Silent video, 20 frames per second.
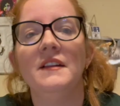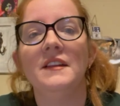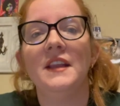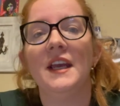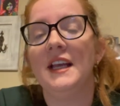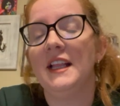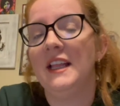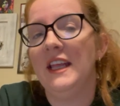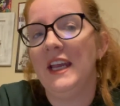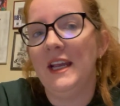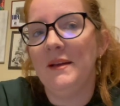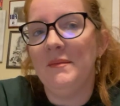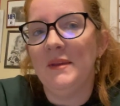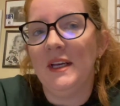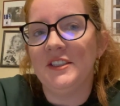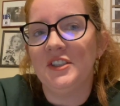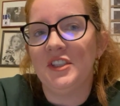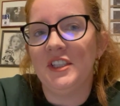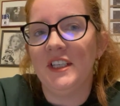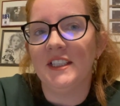They claimed
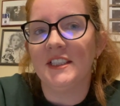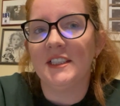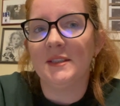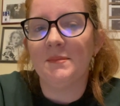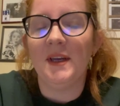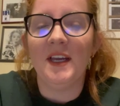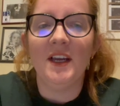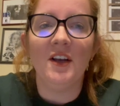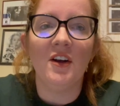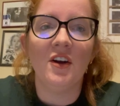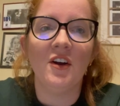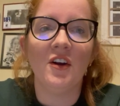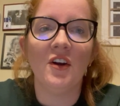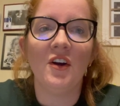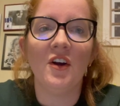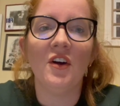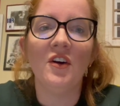that she had spent her